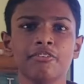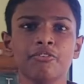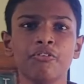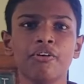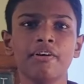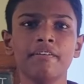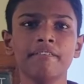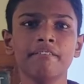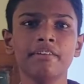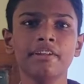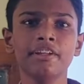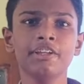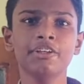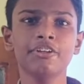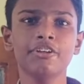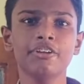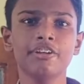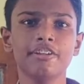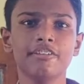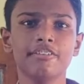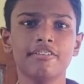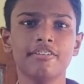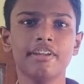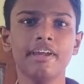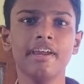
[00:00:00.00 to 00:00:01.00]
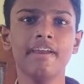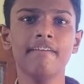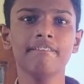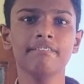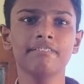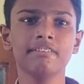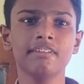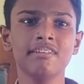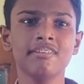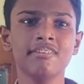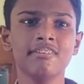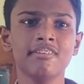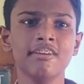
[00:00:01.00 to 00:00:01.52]
own meaning to
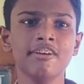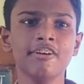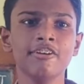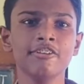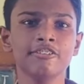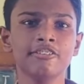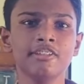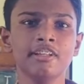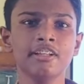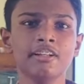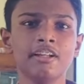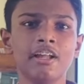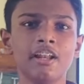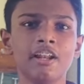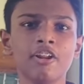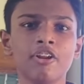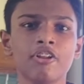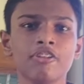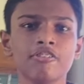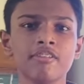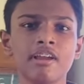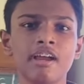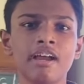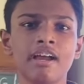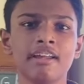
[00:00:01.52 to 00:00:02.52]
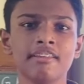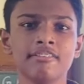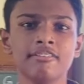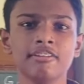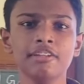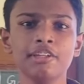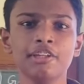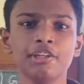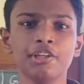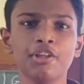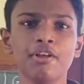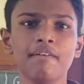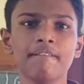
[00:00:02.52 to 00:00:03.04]
describe. This shows that color also has
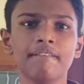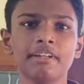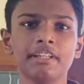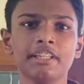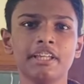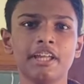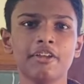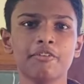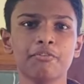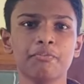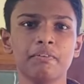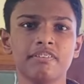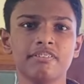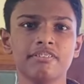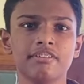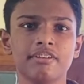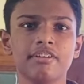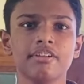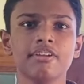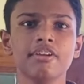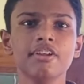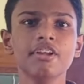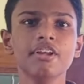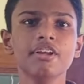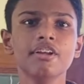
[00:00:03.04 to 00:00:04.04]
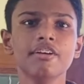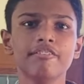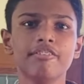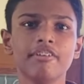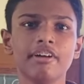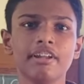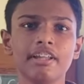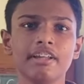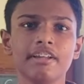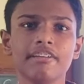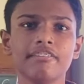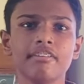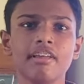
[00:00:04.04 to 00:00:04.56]
its idiomatic expression.
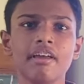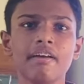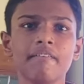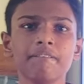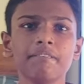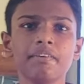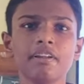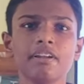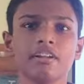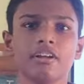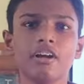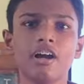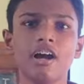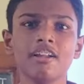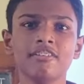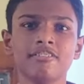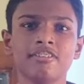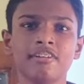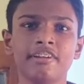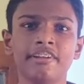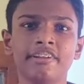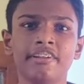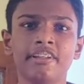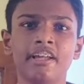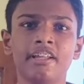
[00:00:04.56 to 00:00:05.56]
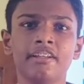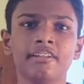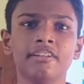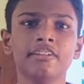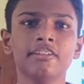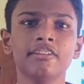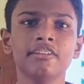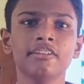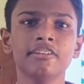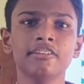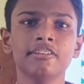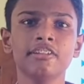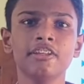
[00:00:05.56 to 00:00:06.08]
For example, catch red
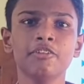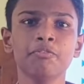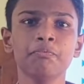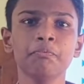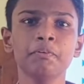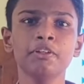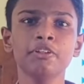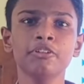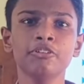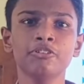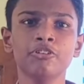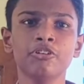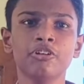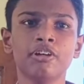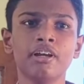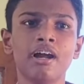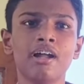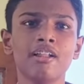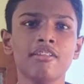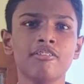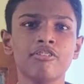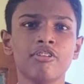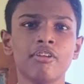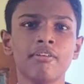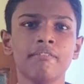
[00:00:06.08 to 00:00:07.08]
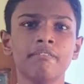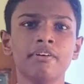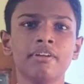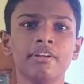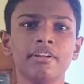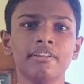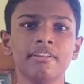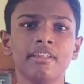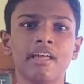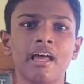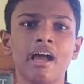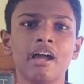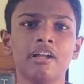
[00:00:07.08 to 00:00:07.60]
hand. This means to catch
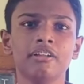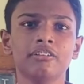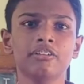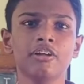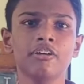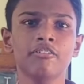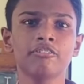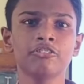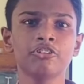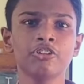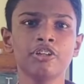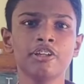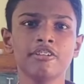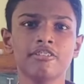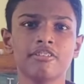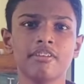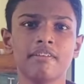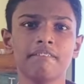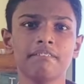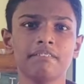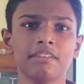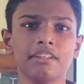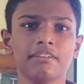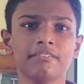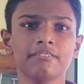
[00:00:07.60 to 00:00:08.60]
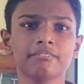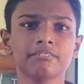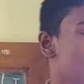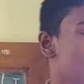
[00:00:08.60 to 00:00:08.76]
someone in the act of doing something.